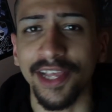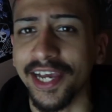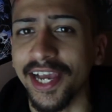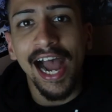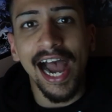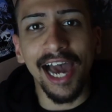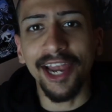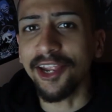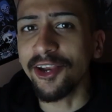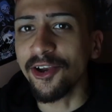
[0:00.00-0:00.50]
Like,
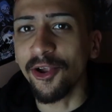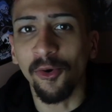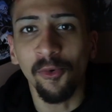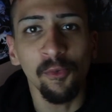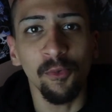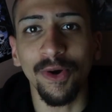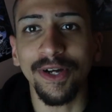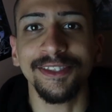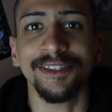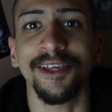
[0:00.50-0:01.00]
I didn't know
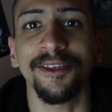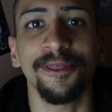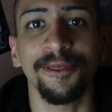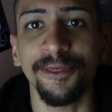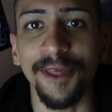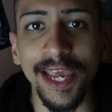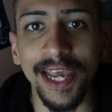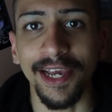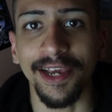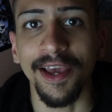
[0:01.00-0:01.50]
what to
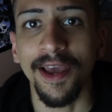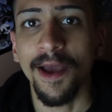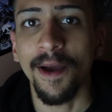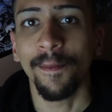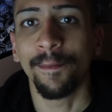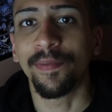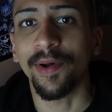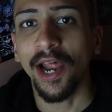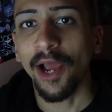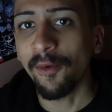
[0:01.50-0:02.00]
think,
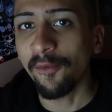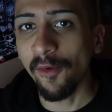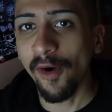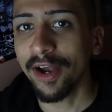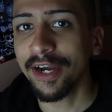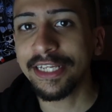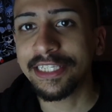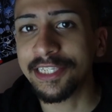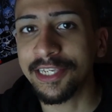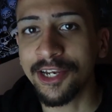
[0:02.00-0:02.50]
but I
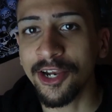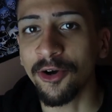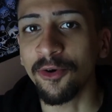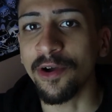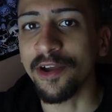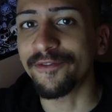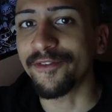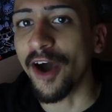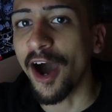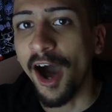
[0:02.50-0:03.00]
wanted to
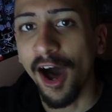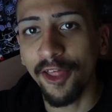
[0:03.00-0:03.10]
know if